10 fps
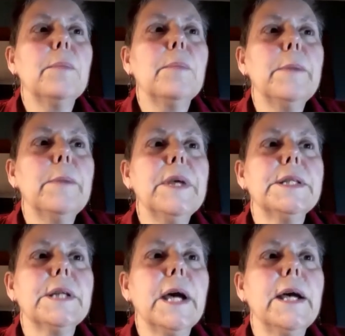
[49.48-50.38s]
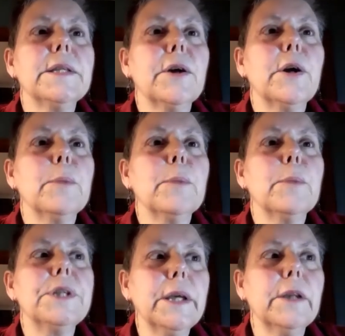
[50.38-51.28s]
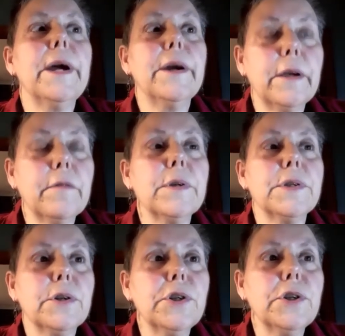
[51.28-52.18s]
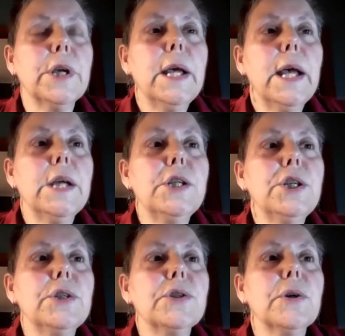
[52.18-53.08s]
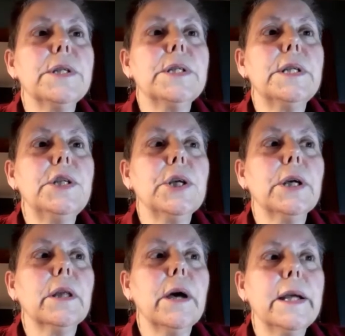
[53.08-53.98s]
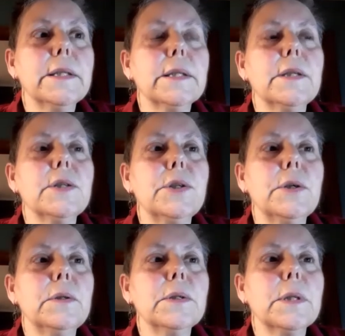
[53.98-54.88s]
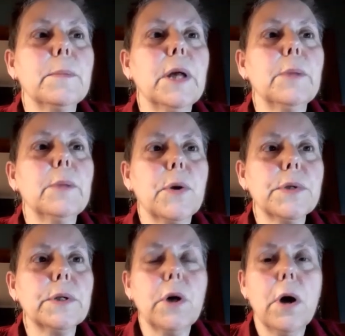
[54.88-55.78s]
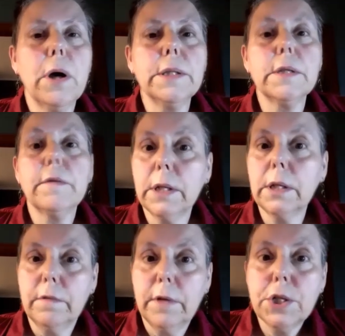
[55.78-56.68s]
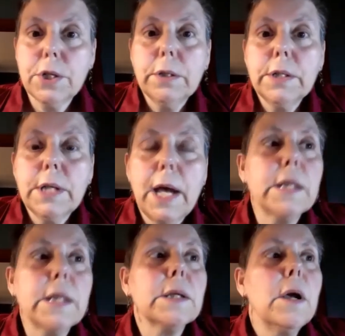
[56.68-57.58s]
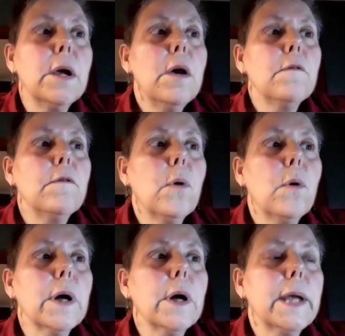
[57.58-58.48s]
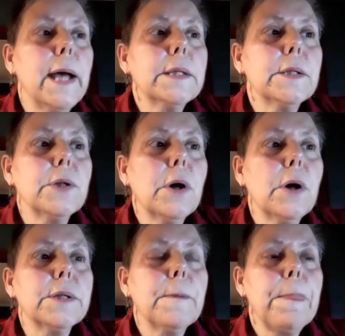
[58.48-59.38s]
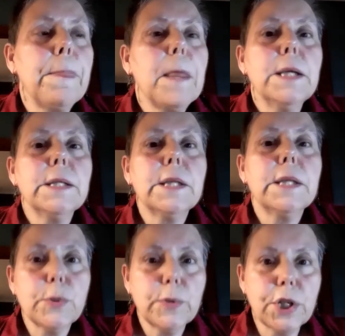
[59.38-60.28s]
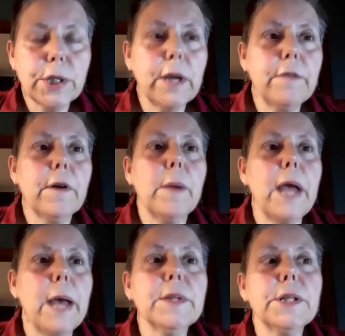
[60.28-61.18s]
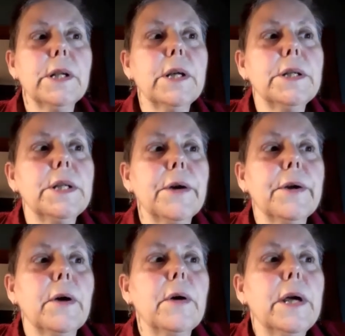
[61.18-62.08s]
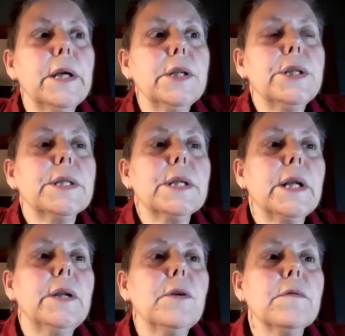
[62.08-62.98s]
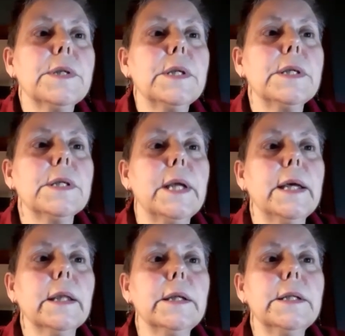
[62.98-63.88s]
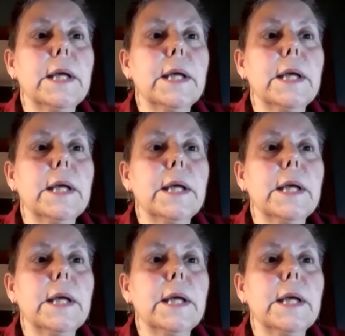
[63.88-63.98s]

Plant-based diets are her particular area of research, and she enjoys teaching clients and students about pros and cons of unconventional diets for cats and dogs. Sarah is originally from Hamilton, Ontario, and she studied overseas in England